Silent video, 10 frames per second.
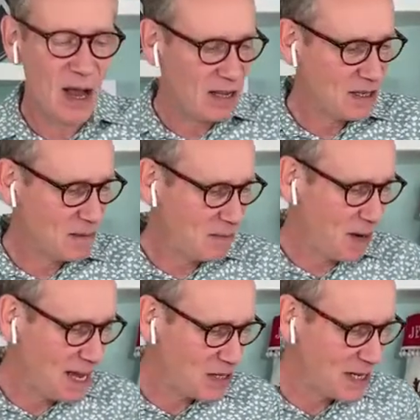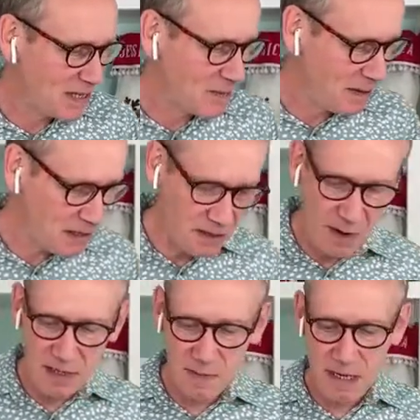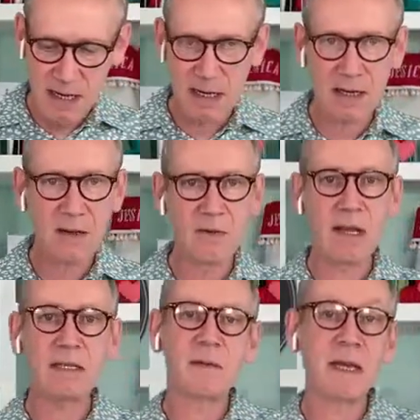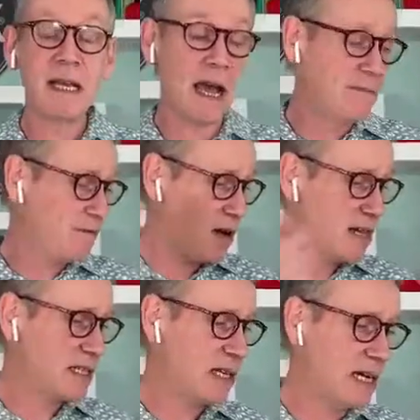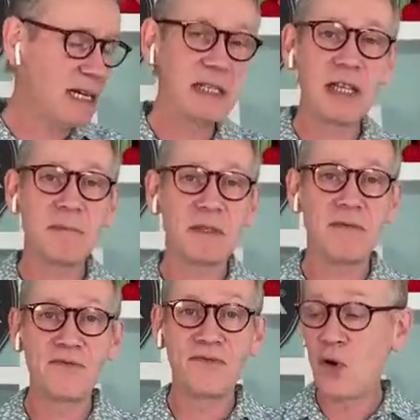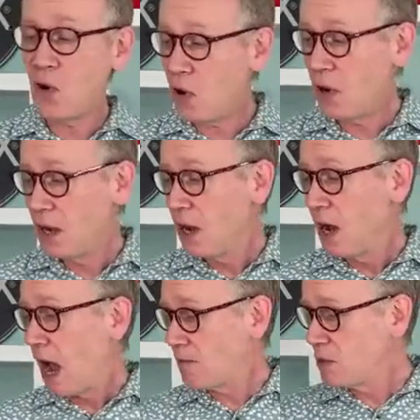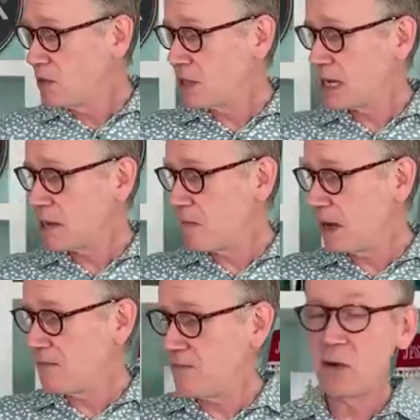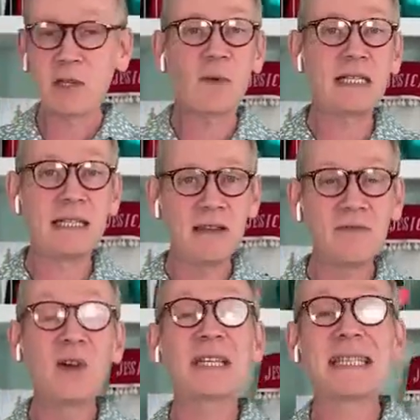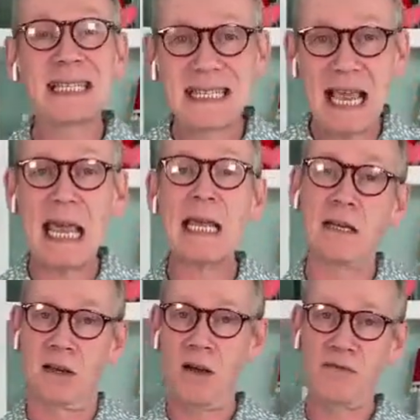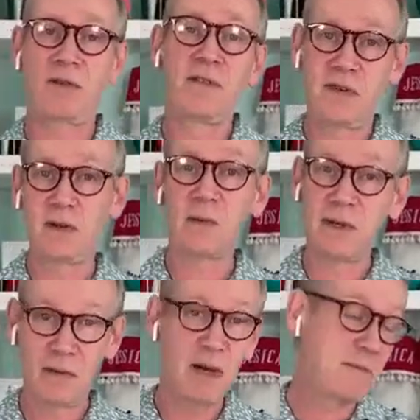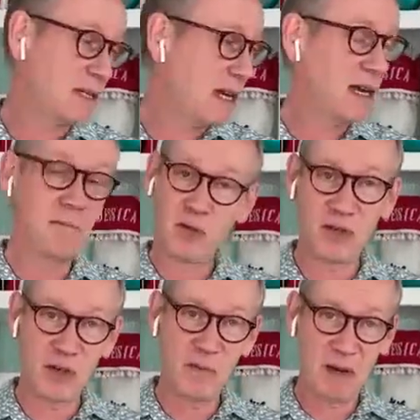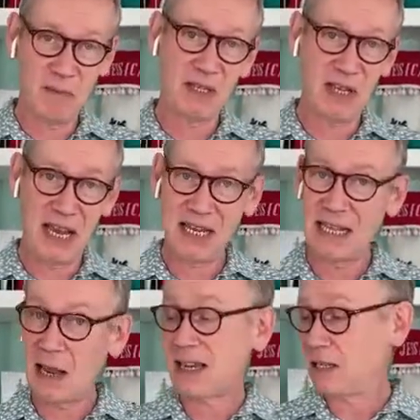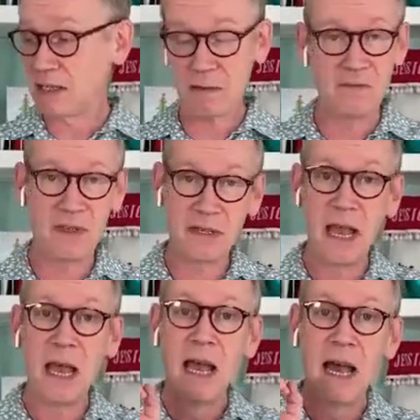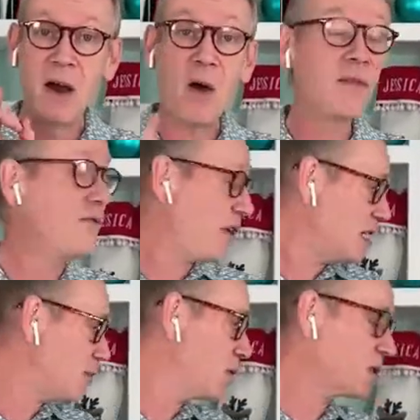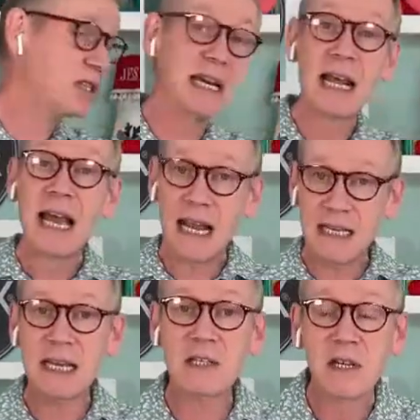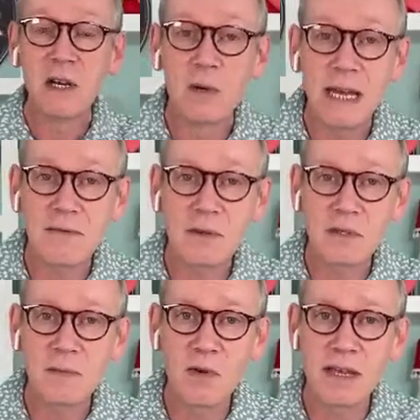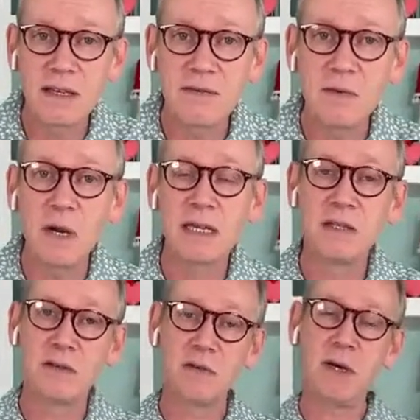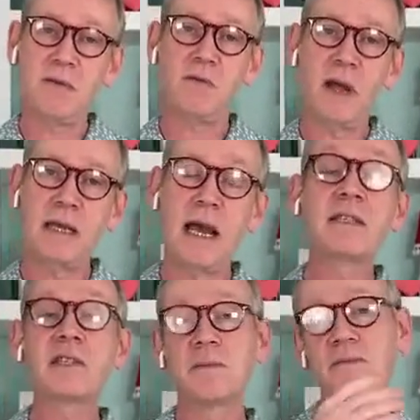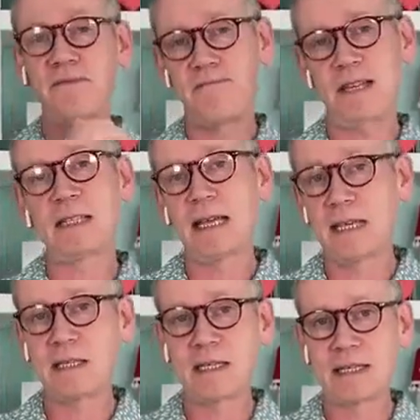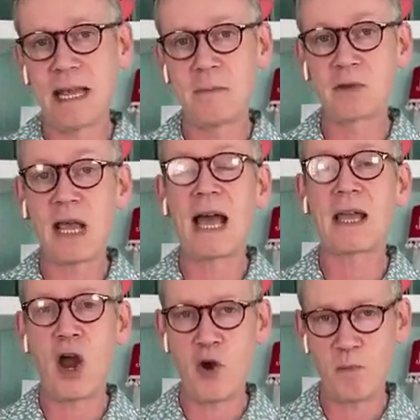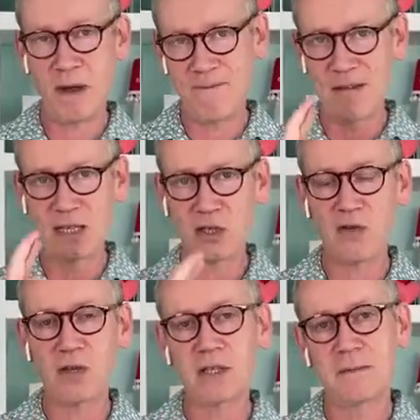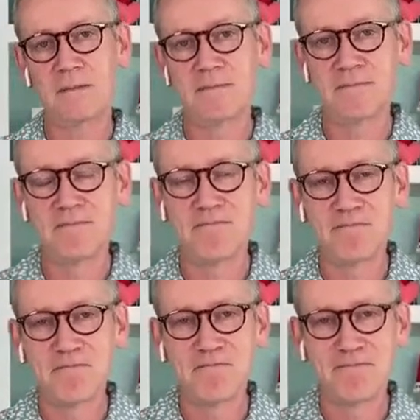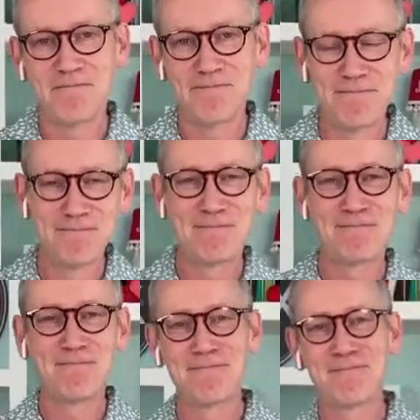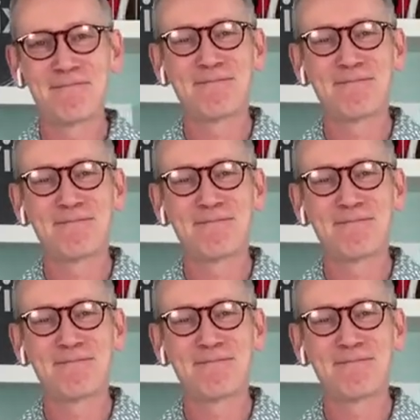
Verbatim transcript: It's a pleasure. It's a pleasure. Great to be here. Great to be here. I'm very excited. Chapter Four. I'm using my Foldaway today. You've got an insane offer on the Foldaway on the website. I'm sure yes. You don't mind me saying that. Actually, it's on, uh, on the Facebook site. And yes, we have got some great giveaways. You're quite right. And some fantastic demos, I hope. Oh, absolutely. Crossed. We know they will be. We know they.